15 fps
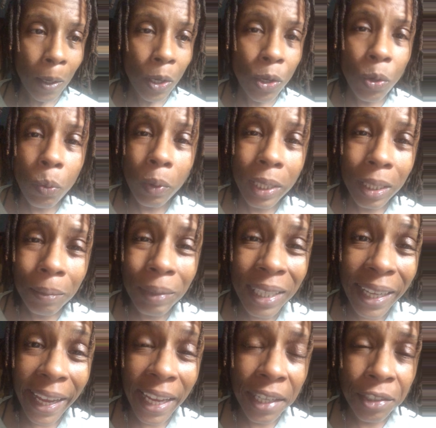You wanna
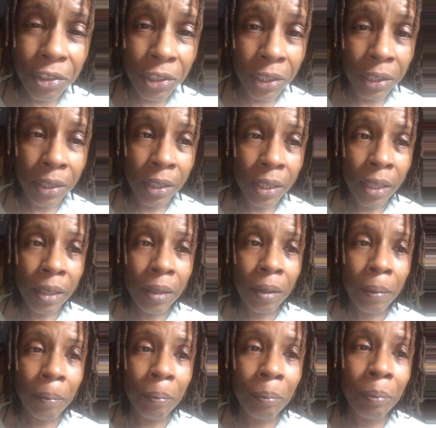be edgy.
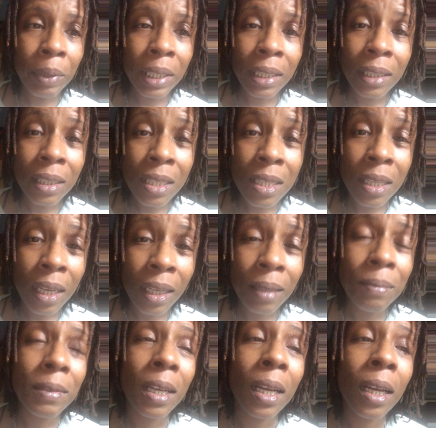But at the
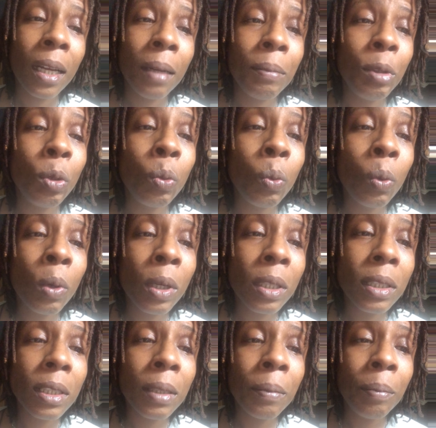same time, you
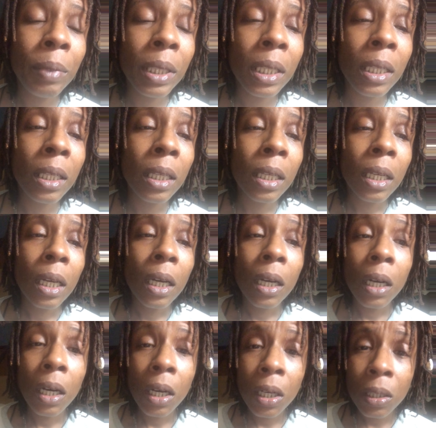want to be
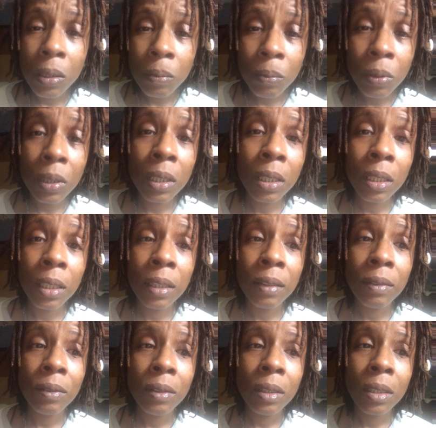humble
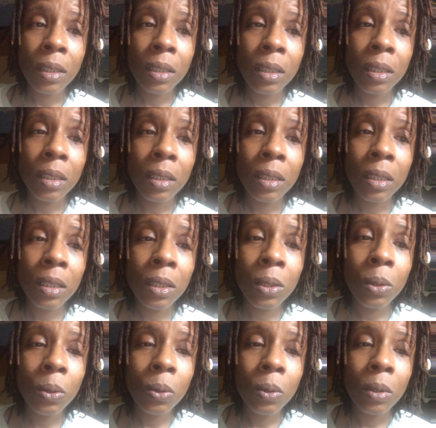enough
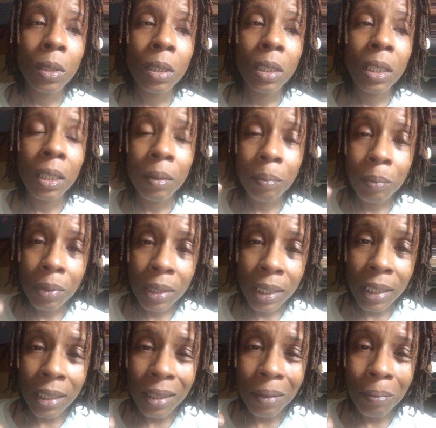to
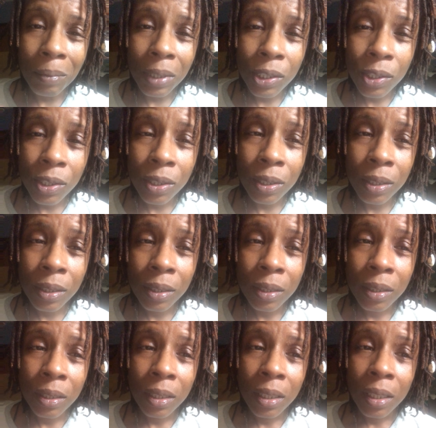complete the mission
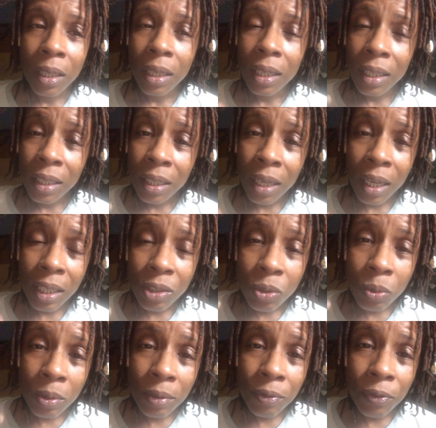and not
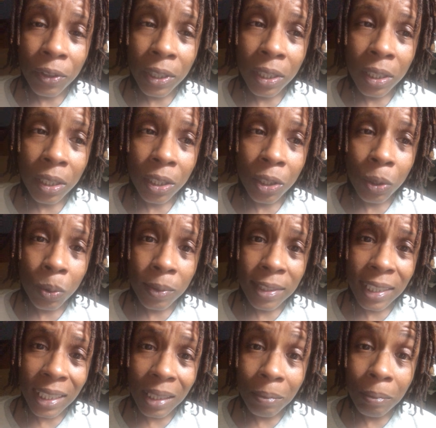to offend your
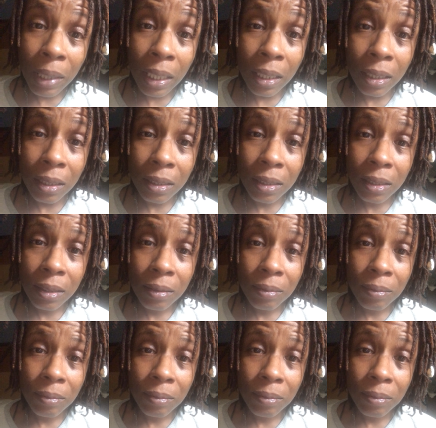teammates.